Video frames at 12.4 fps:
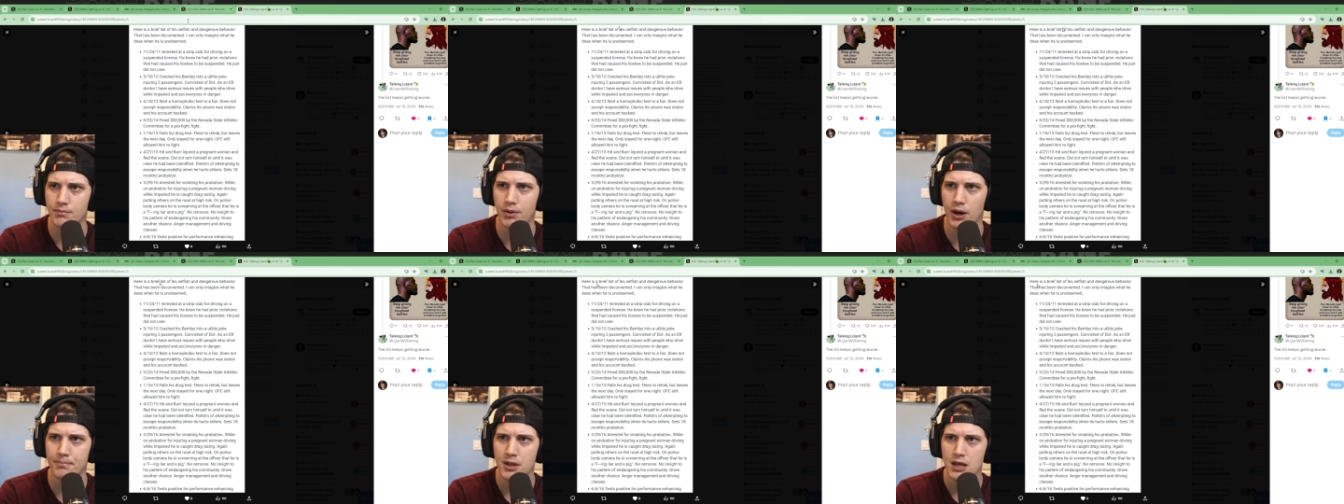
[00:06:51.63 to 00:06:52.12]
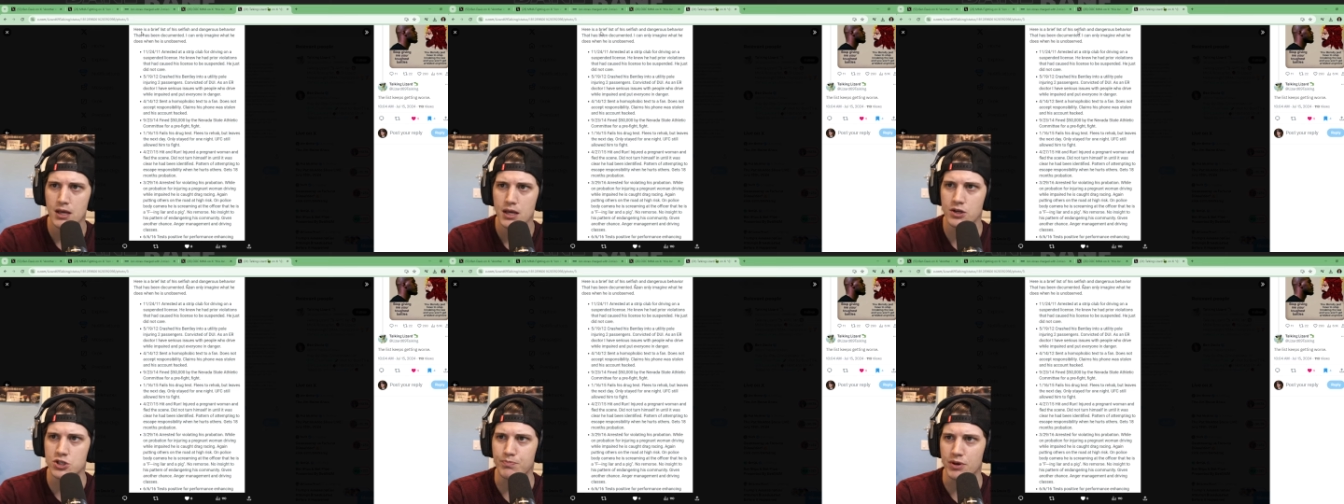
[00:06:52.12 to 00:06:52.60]
But
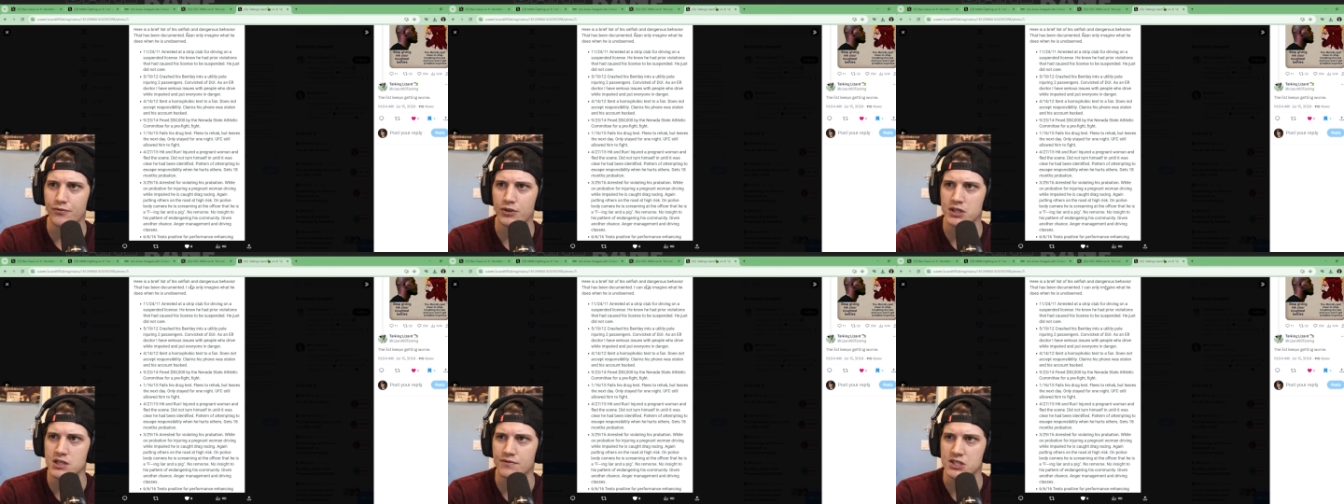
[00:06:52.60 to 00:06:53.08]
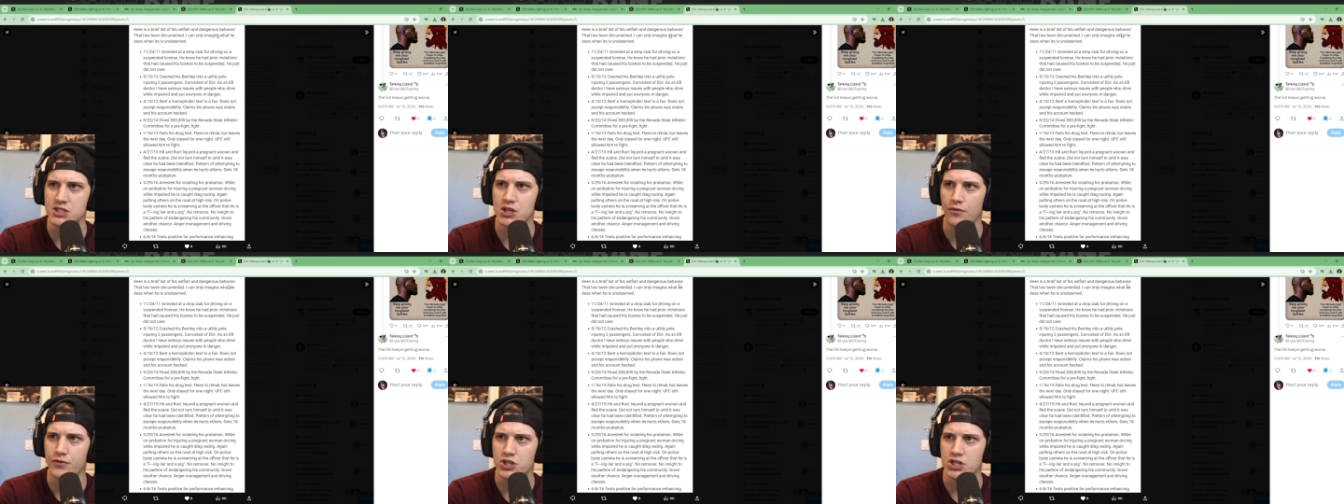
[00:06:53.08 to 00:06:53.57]
here's a brief list of his
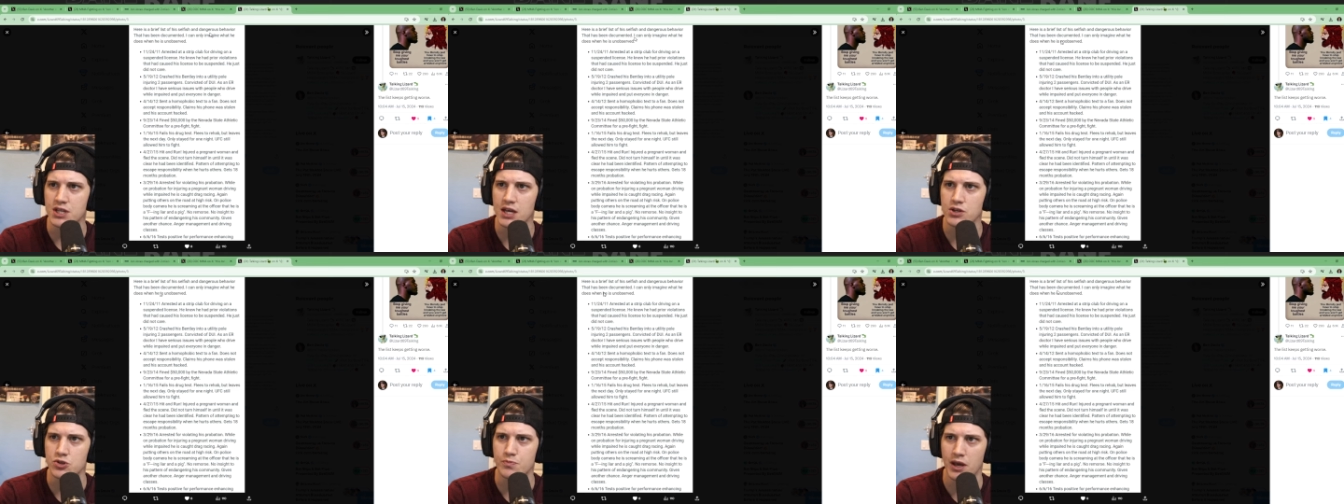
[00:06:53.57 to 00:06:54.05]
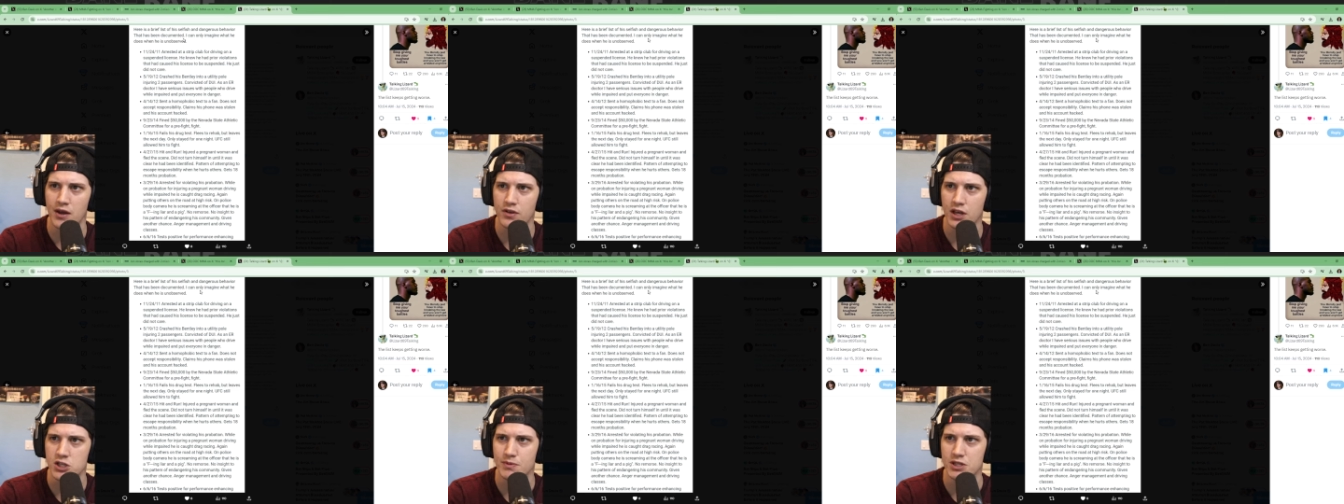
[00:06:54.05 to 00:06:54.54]
selfish and dangerous behavior
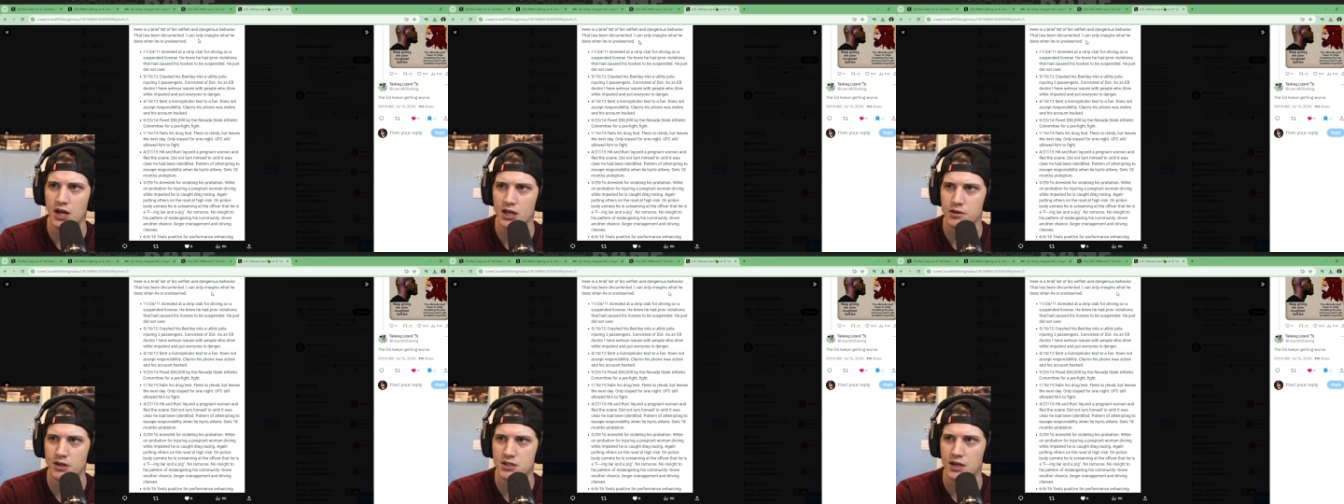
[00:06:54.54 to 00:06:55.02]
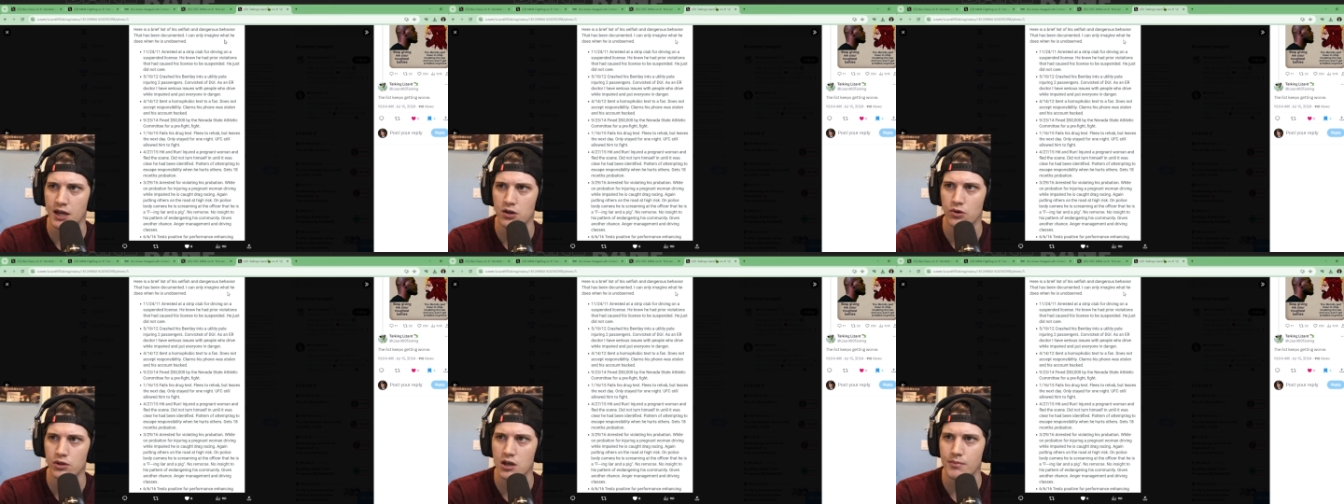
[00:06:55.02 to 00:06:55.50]
that's been documented. I
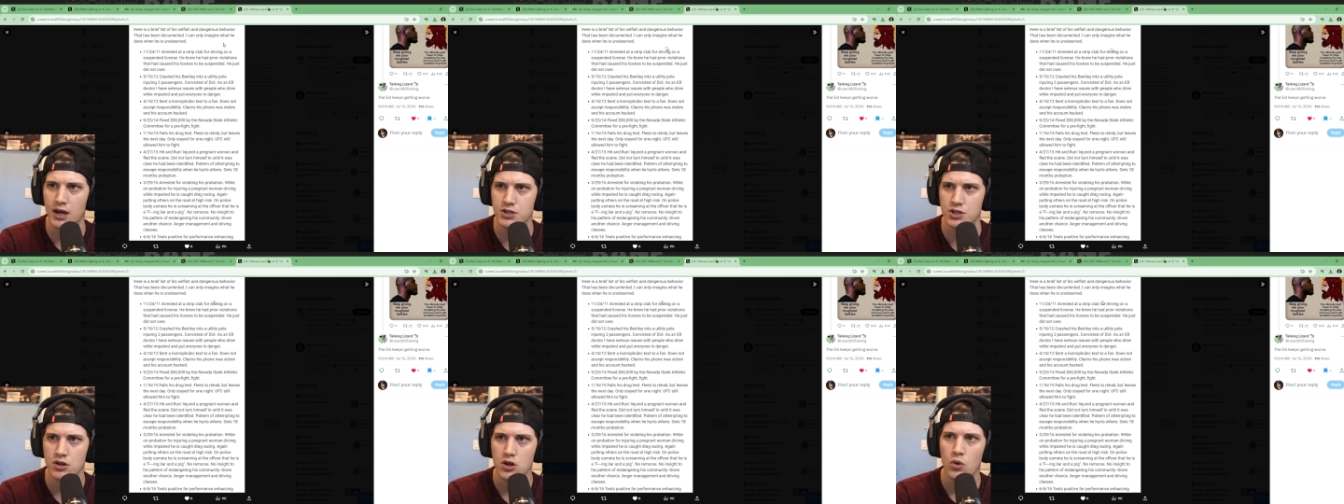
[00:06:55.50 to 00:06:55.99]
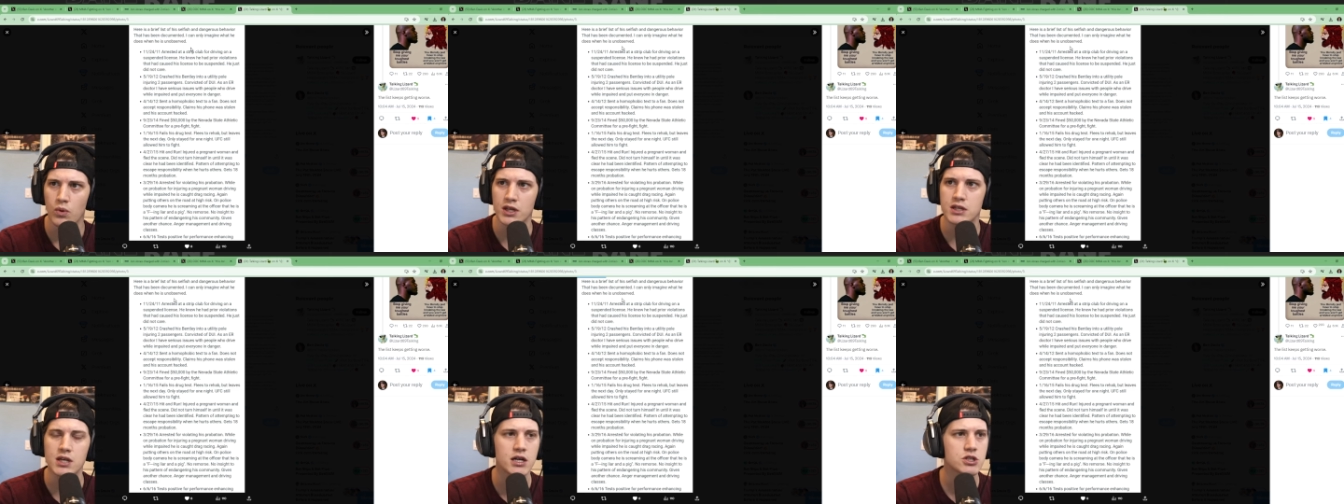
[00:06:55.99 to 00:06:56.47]
can only imagine what he
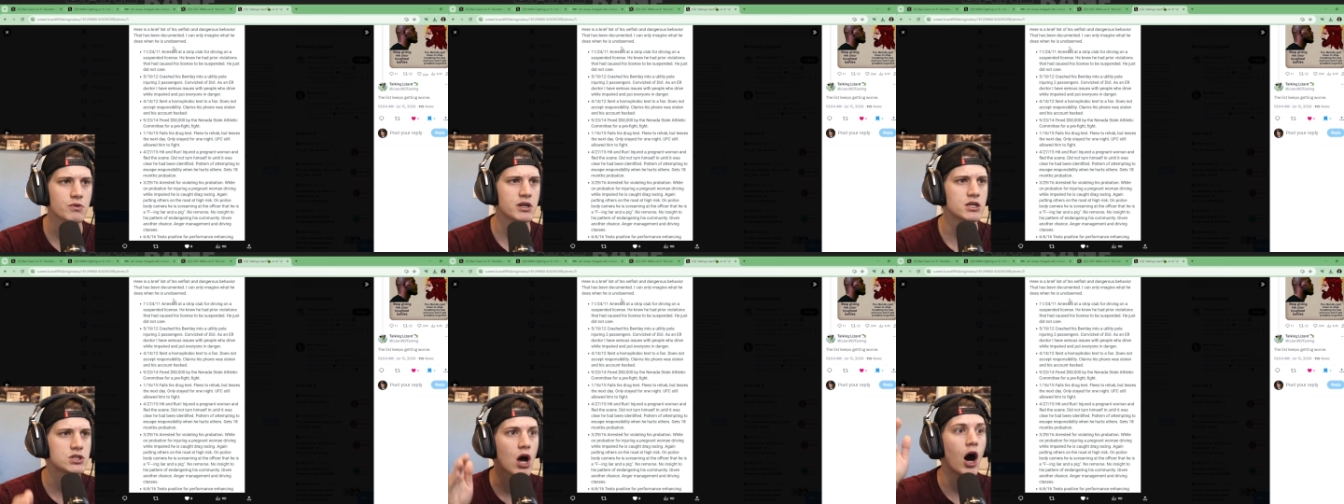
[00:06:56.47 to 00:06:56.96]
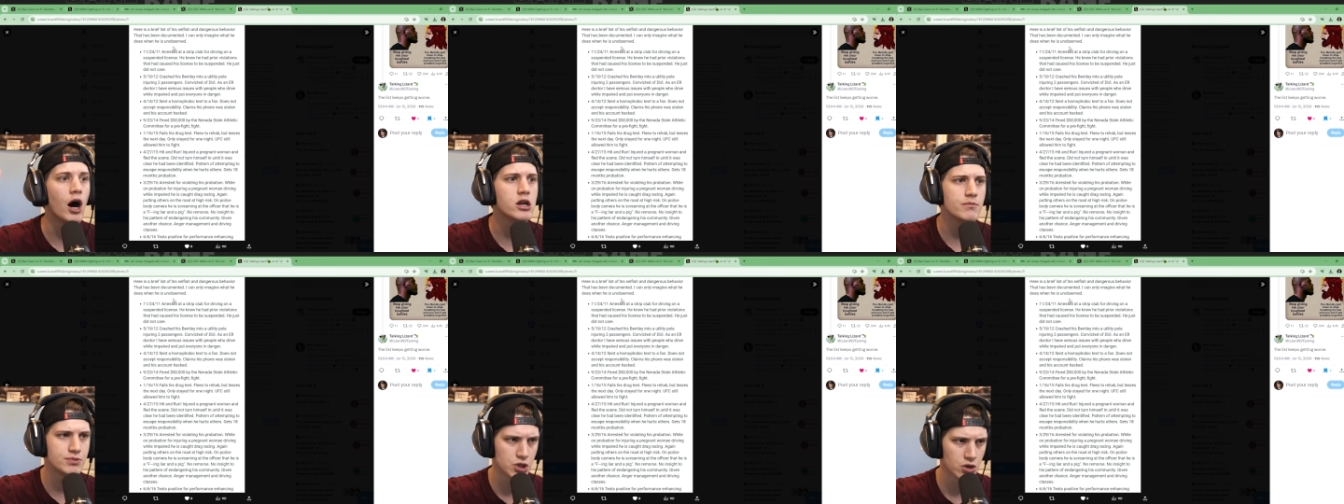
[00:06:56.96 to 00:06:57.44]
does when he's
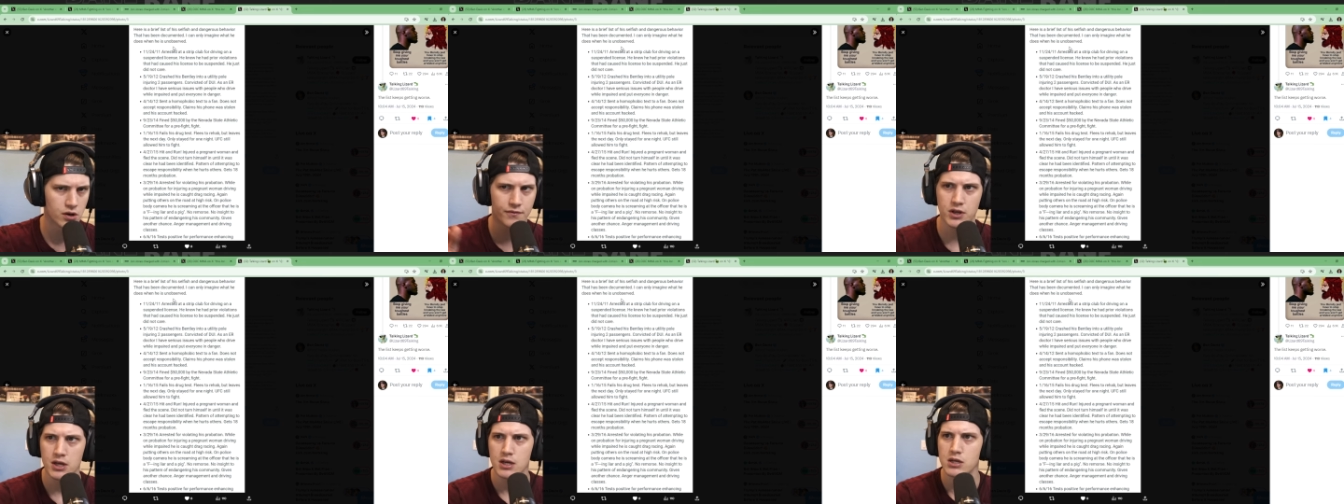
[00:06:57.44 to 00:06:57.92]
unobserved.